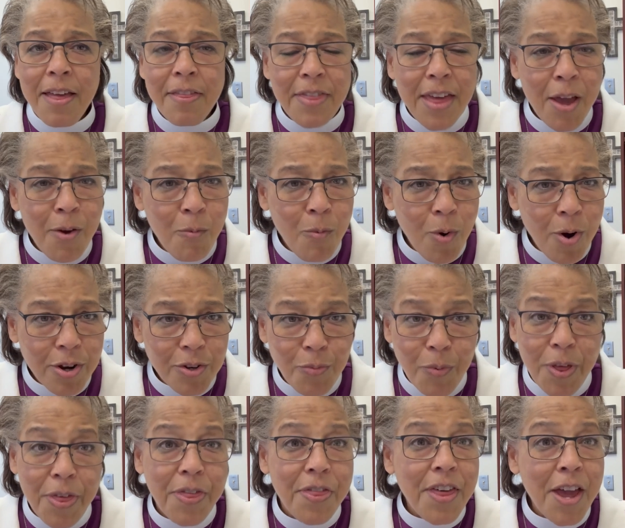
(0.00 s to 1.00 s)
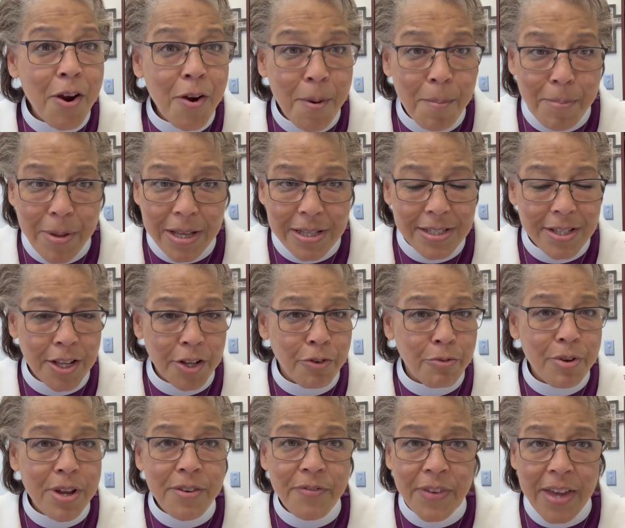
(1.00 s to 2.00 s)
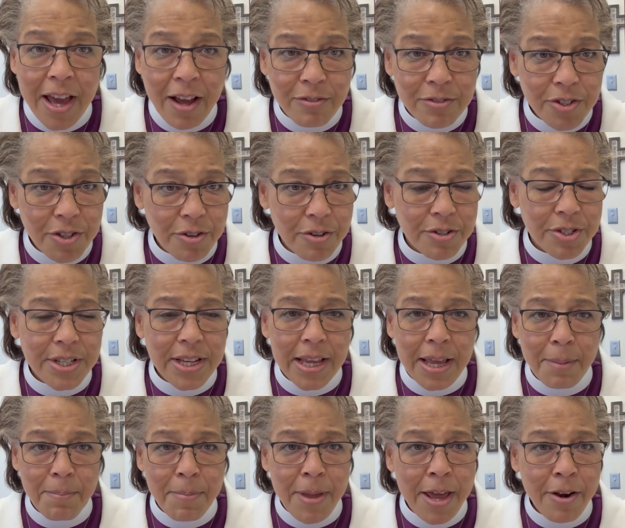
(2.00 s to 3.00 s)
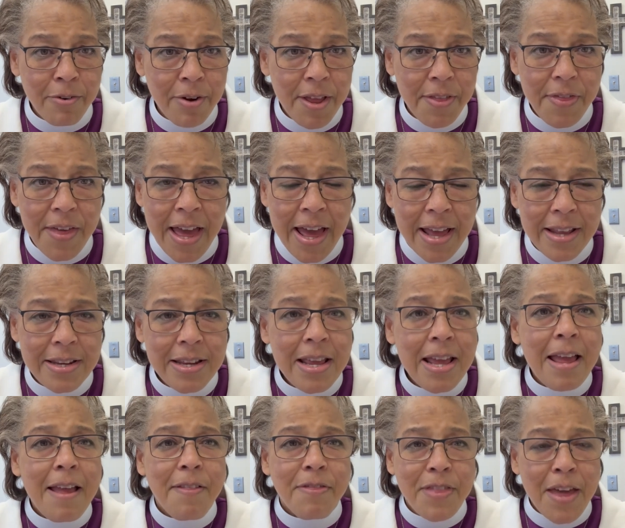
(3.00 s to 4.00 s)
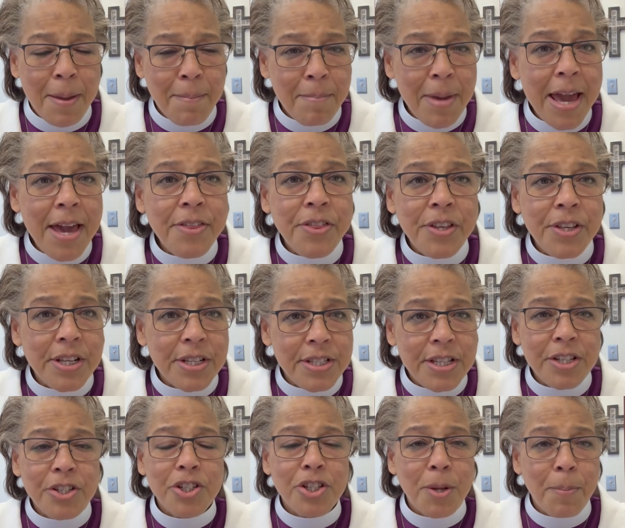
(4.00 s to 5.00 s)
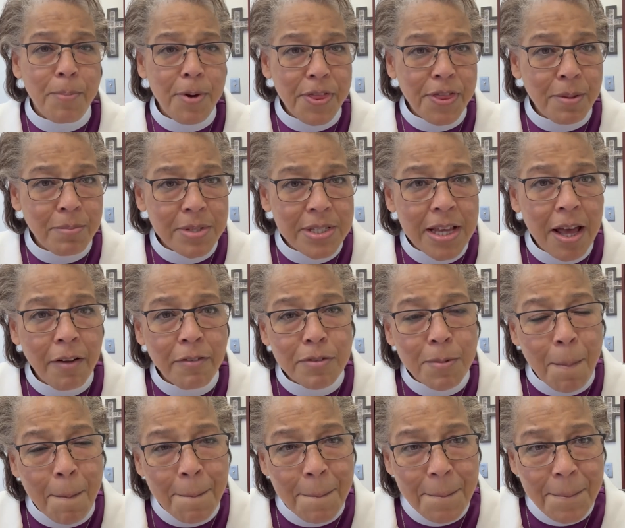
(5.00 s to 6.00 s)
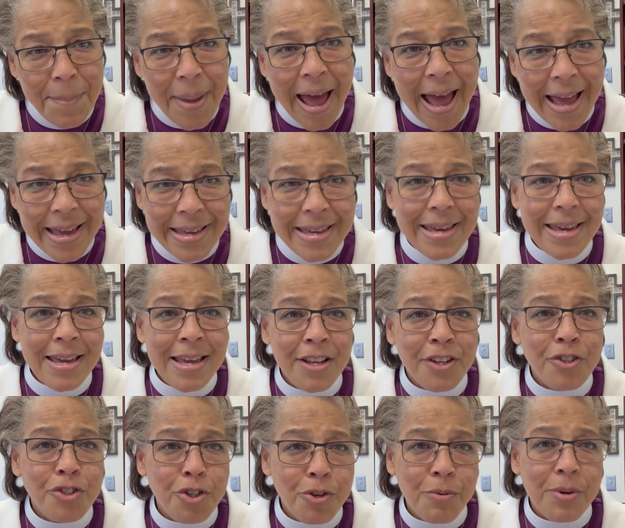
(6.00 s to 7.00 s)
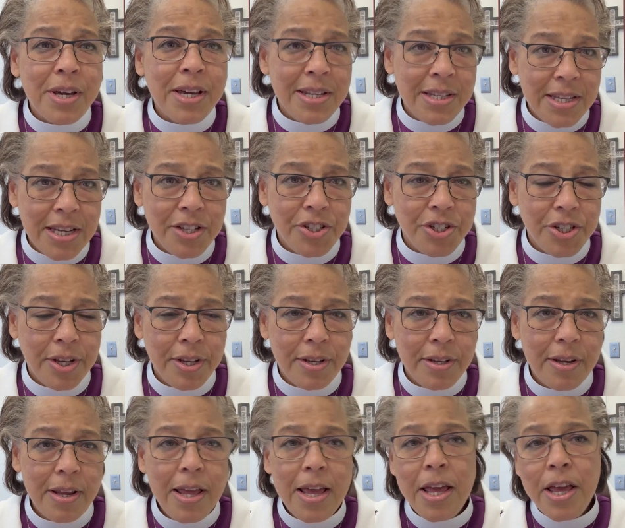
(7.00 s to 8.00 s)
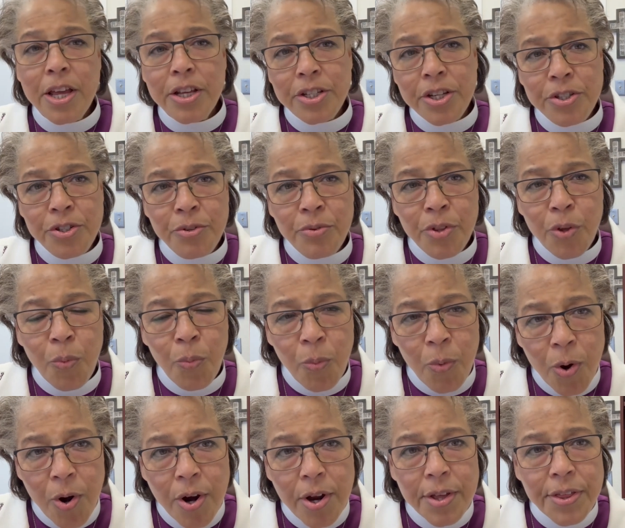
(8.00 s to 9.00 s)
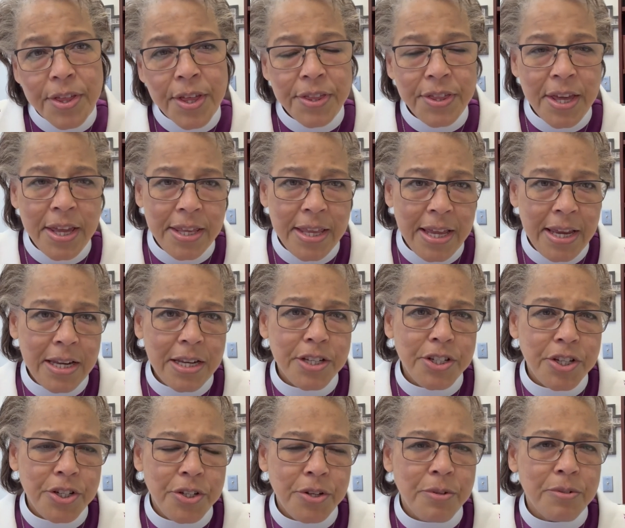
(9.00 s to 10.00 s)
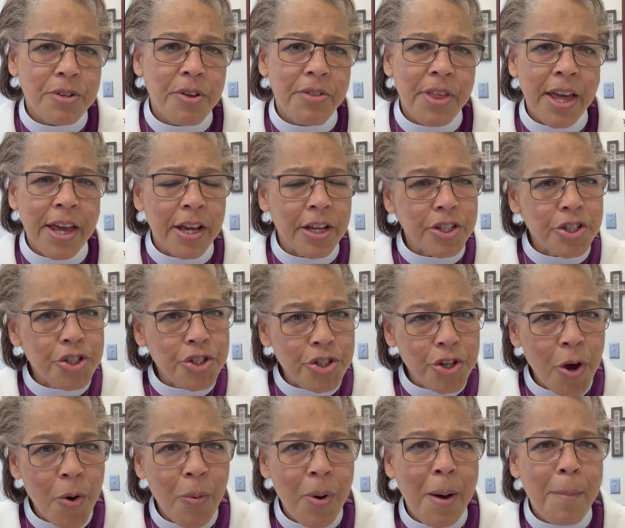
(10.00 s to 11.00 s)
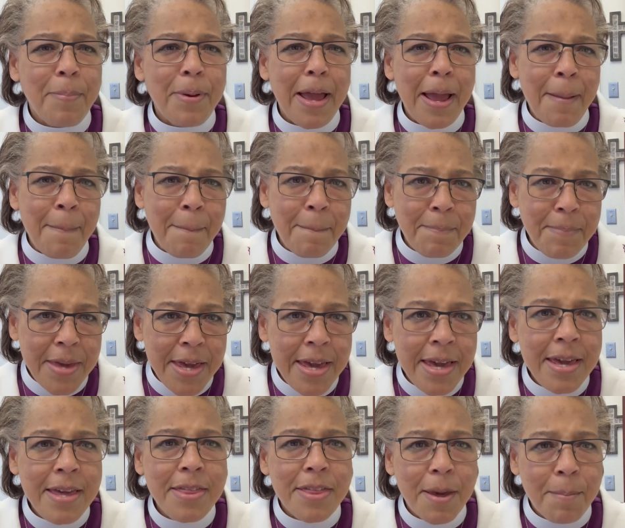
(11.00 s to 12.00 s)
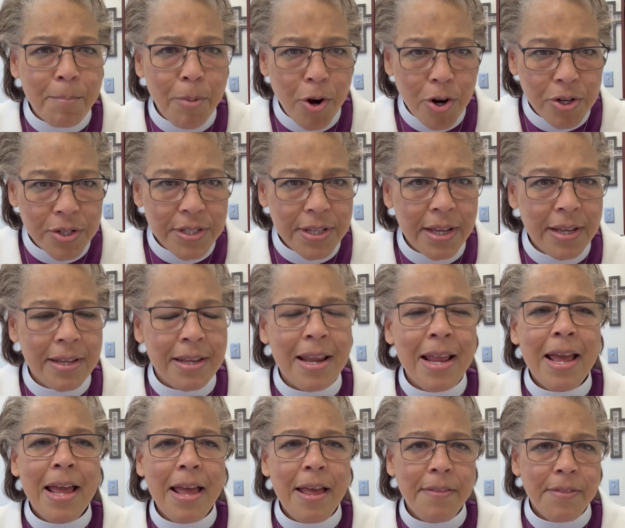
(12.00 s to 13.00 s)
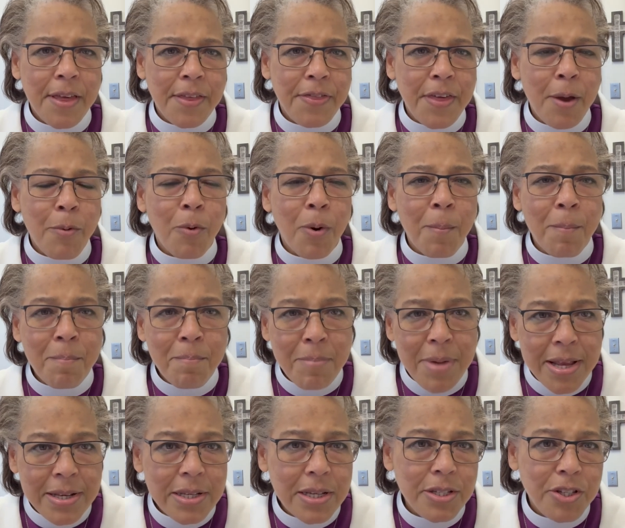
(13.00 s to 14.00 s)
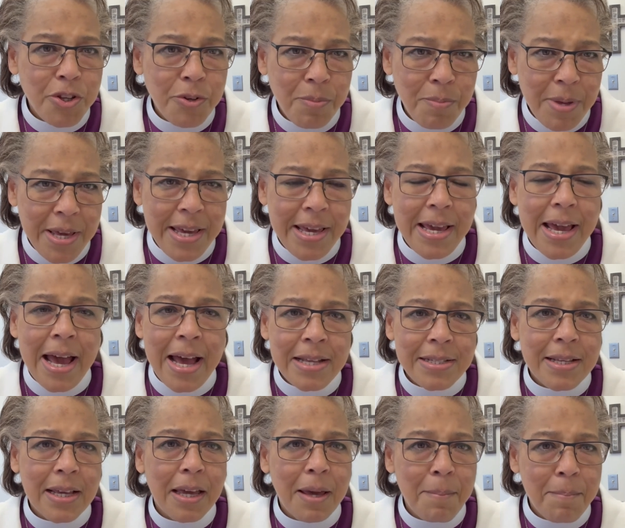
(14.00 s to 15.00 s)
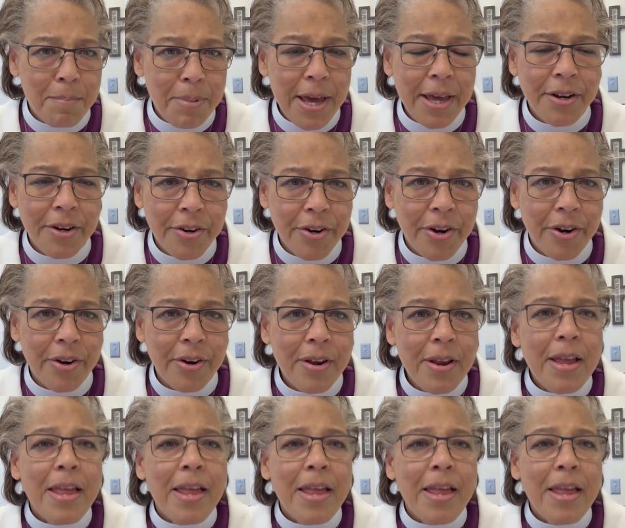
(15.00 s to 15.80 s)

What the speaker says: they worked with therapists and grief counselors to get better at that. They made the decision to put themselves back into condition to do the work that they needed to do so they could show up and be the person that they were meant to be as a competitor.